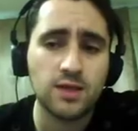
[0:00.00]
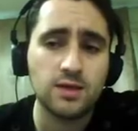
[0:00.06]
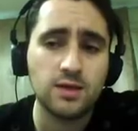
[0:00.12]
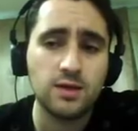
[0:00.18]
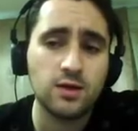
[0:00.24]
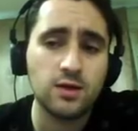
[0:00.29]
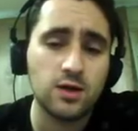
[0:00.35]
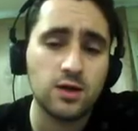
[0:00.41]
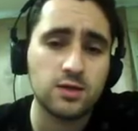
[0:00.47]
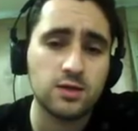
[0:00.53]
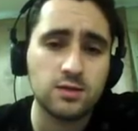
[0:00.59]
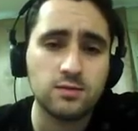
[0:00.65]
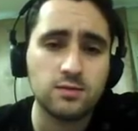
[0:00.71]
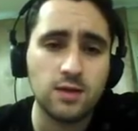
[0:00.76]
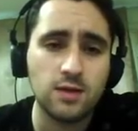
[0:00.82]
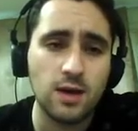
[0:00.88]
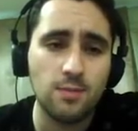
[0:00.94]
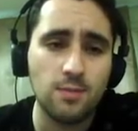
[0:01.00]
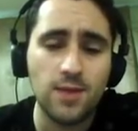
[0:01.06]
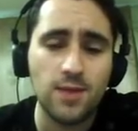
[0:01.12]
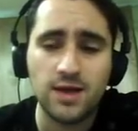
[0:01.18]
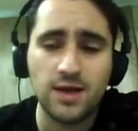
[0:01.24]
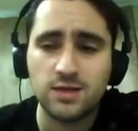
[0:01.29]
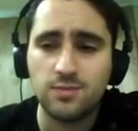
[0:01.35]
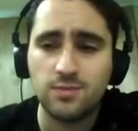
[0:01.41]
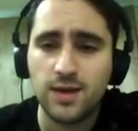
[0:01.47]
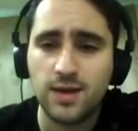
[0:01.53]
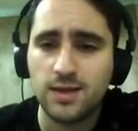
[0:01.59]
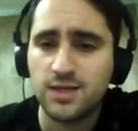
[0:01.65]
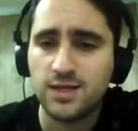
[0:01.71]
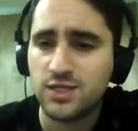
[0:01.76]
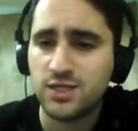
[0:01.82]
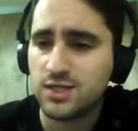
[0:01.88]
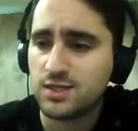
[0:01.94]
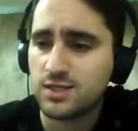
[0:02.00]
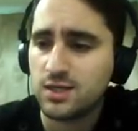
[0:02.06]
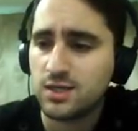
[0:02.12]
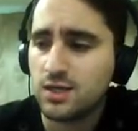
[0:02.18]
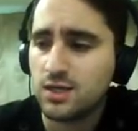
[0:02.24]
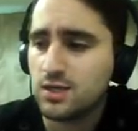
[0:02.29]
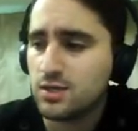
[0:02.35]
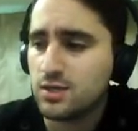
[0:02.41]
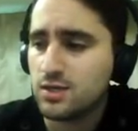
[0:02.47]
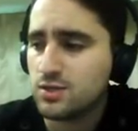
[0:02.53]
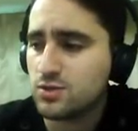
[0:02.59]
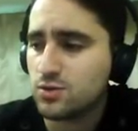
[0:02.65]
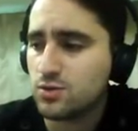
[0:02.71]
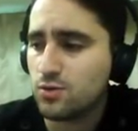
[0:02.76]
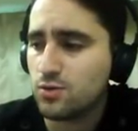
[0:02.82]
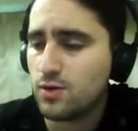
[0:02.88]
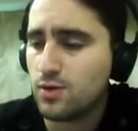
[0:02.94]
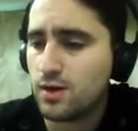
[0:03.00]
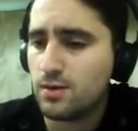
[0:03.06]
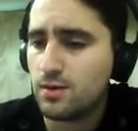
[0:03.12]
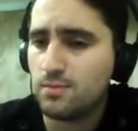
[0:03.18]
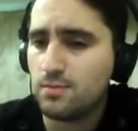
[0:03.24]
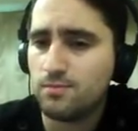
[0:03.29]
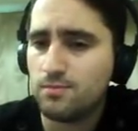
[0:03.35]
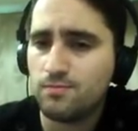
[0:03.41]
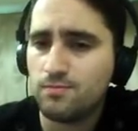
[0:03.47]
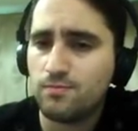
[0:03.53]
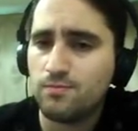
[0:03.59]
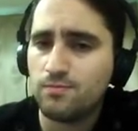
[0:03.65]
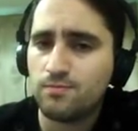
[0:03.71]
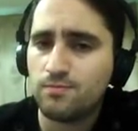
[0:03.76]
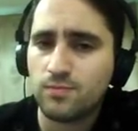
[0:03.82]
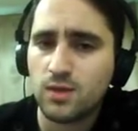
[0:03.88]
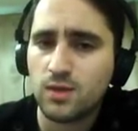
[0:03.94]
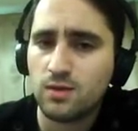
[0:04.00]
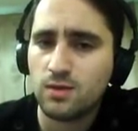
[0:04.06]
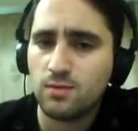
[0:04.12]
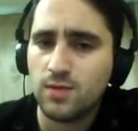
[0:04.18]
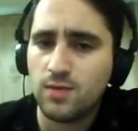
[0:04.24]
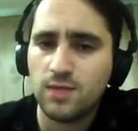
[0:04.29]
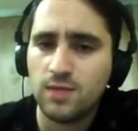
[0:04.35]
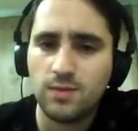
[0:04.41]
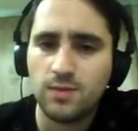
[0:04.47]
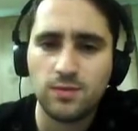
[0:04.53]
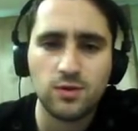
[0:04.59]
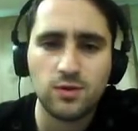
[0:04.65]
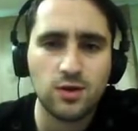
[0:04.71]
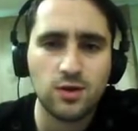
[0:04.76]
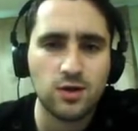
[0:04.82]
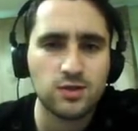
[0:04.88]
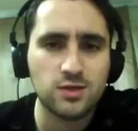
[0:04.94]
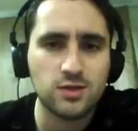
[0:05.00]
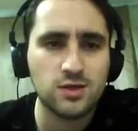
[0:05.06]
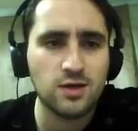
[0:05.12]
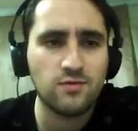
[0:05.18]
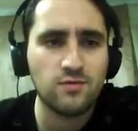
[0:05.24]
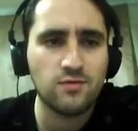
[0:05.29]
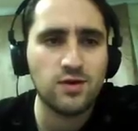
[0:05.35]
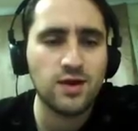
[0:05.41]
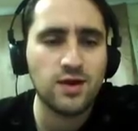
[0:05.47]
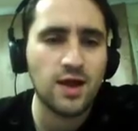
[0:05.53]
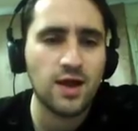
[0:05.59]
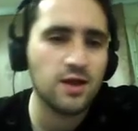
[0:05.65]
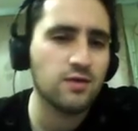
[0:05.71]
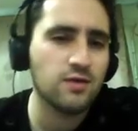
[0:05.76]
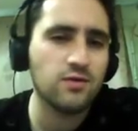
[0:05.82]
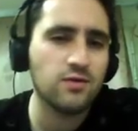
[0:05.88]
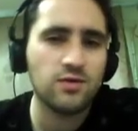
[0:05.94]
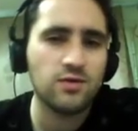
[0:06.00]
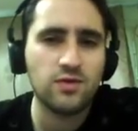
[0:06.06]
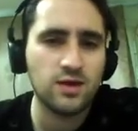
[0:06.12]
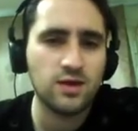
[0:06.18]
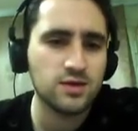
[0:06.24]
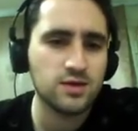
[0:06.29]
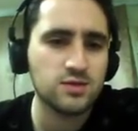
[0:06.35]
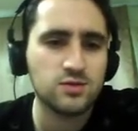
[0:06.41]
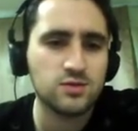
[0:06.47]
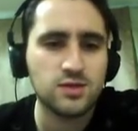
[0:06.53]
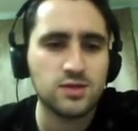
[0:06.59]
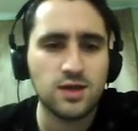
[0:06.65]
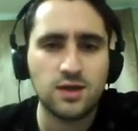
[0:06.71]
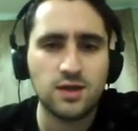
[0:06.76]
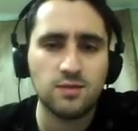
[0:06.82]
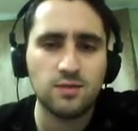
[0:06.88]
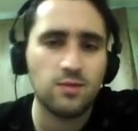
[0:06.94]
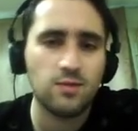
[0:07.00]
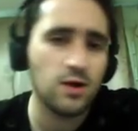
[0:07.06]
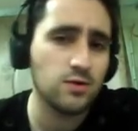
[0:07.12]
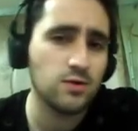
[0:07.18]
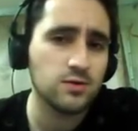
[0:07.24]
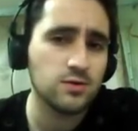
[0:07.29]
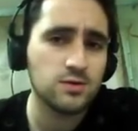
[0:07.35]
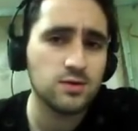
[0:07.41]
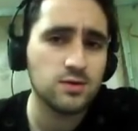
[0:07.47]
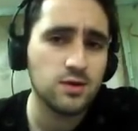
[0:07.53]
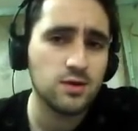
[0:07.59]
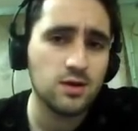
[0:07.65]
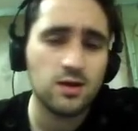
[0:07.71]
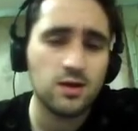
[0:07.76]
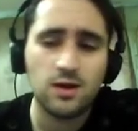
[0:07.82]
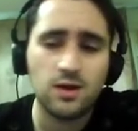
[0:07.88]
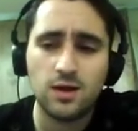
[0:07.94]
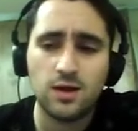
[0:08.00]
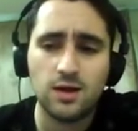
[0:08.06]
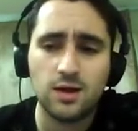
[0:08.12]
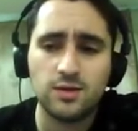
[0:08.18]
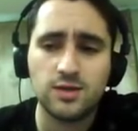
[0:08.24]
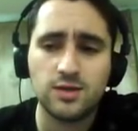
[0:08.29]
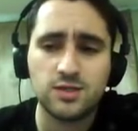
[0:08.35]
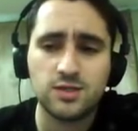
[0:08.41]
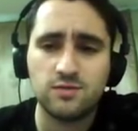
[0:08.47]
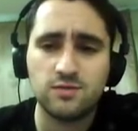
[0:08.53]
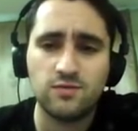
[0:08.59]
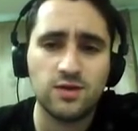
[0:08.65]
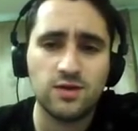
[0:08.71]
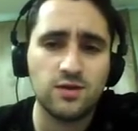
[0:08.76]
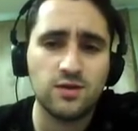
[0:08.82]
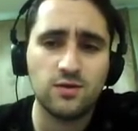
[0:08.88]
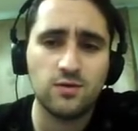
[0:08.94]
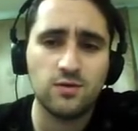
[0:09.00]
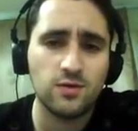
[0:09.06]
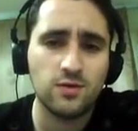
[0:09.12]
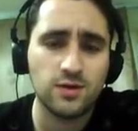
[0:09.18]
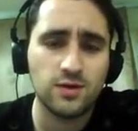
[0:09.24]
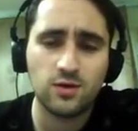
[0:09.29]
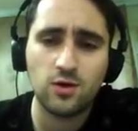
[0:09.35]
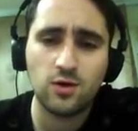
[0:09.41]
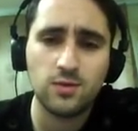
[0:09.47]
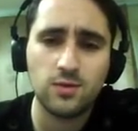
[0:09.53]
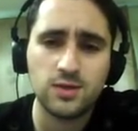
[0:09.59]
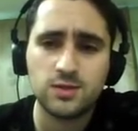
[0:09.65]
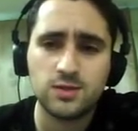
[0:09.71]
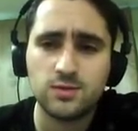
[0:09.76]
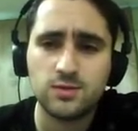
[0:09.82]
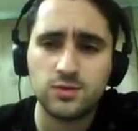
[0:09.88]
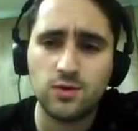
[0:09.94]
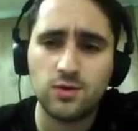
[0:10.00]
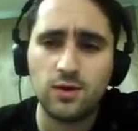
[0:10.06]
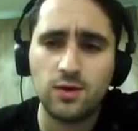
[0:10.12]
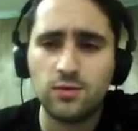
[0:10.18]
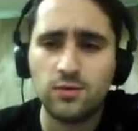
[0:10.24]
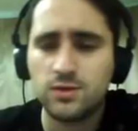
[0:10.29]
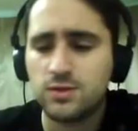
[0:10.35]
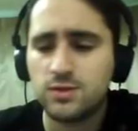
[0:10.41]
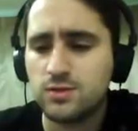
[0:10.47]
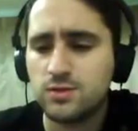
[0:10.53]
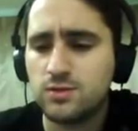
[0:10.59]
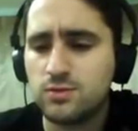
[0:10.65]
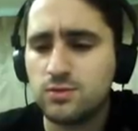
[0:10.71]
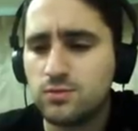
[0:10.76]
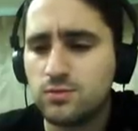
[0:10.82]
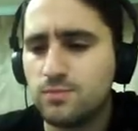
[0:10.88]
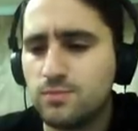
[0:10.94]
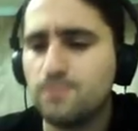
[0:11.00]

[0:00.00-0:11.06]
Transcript: got banned by Lichess. So many people got very angry things to say about this video in the comments. So I wanted to,